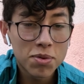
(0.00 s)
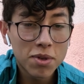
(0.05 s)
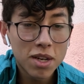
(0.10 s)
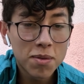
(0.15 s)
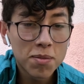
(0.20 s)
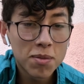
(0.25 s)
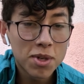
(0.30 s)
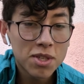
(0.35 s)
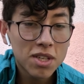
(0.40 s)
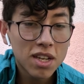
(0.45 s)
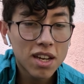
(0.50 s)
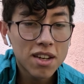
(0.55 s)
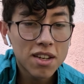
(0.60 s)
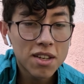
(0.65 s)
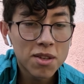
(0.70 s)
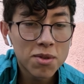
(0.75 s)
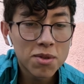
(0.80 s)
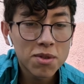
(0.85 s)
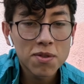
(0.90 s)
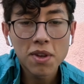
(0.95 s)
pretty much how to
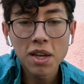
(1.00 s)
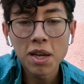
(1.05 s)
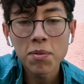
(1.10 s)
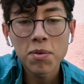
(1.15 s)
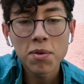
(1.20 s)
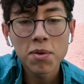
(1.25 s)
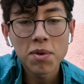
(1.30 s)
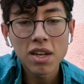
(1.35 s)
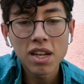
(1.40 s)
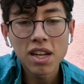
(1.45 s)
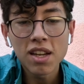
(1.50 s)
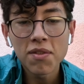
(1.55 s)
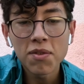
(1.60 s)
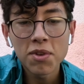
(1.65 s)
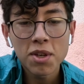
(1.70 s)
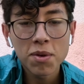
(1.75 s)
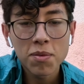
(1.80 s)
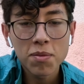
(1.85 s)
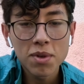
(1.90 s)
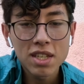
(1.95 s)
use Vaporwave.
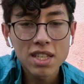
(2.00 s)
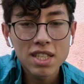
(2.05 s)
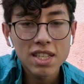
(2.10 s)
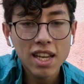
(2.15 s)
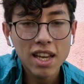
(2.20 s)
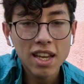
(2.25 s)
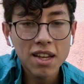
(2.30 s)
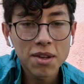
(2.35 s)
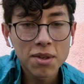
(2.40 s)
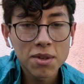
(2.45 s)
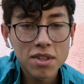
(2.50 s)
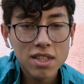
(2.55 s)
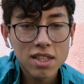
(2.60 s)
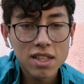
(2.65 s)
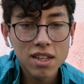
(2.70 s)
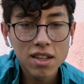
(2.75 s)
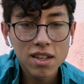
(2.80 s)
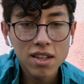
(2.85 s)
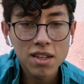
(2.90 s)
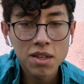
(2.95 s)
You can rescale
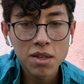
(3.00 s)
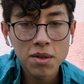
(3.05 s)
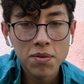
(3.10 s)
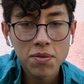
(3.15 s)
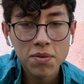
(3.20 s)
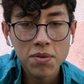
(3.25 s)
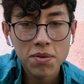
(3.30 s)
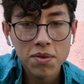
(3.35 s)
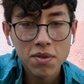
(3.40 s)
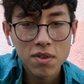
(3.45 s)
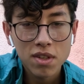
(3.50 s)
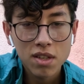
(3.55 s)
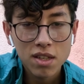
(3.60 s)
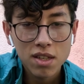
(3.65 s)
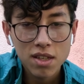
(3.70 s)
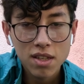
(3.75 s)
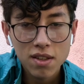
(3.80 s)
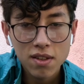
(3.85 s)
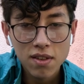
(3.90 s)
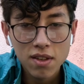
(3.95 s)
stuff,
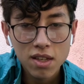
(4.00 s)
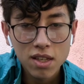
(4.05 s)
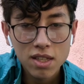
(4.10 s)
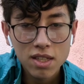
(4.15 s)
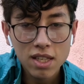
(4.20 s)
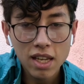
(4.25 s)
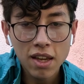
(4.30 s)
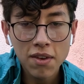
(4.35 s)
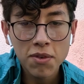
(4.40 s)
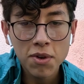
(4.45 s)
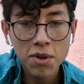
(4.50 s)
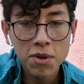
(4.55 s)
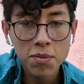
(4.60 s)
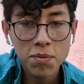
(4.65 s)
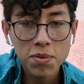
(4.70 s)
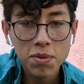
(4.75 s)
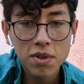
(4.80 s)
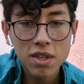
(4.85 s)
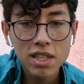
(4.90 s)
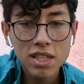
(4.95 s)
save your
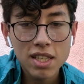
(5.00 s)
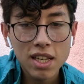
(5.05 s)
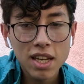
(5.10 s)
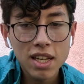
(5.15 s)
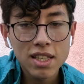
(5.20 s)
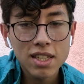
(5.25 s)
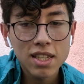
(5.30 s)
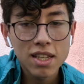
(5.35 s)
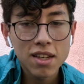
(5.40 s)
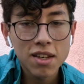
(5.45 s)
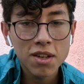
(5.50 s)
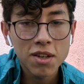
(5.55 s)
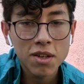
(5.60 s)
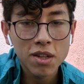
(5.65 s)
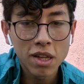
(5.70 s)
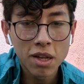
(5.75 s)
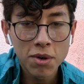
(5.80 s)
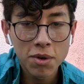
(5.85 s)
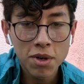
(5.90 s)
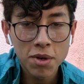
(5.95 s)
own presets here,
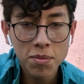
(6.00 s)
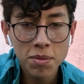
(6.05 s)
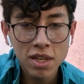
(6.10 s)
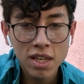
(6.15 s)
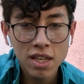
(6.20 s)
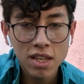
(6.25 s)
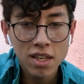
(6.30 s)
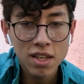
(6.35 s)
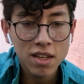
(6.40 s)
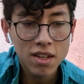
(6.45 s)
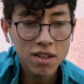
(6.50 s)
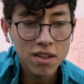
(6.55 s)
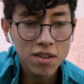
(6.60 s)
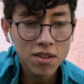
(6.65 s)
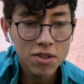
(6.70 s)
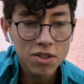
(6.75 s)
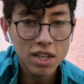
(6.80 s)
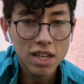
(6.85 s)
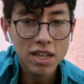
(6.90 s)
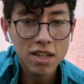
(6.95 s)
load them
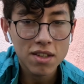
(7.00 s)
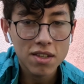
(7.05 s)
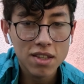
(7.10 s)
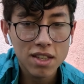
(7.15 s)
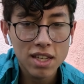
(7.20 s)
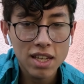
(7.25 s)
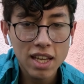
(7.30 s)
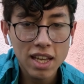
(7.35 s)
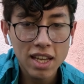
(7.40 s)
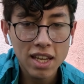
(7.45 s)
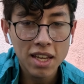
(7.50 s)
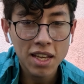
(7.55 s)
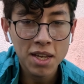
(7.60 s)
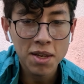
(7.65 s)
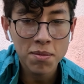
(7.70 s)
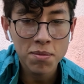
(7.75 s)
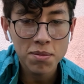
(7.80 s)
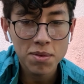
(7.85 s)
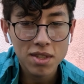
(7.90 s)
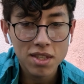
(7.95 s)
in, change the
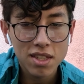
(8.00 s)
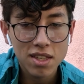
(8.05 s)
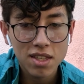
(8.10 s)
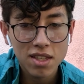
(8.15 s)
names.